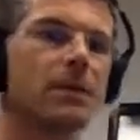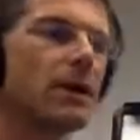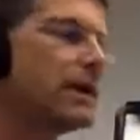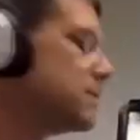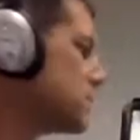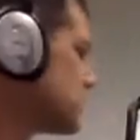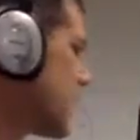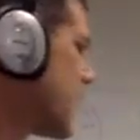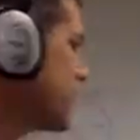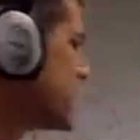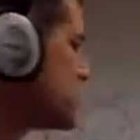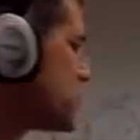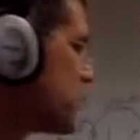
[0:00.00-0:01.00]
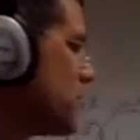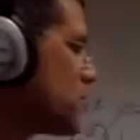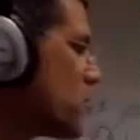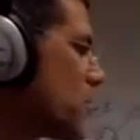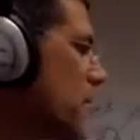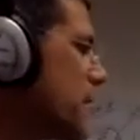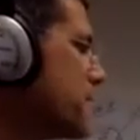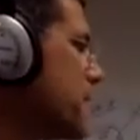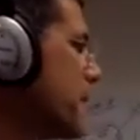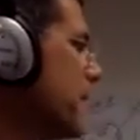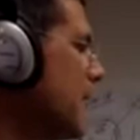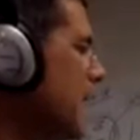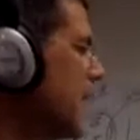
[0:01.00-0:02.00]
Right? So having a training program.
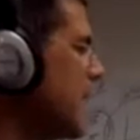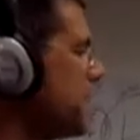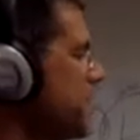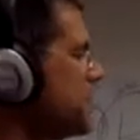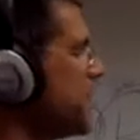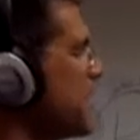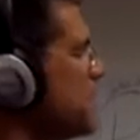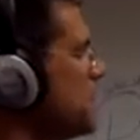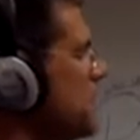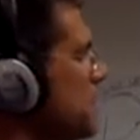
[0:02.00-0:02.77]
And then finally,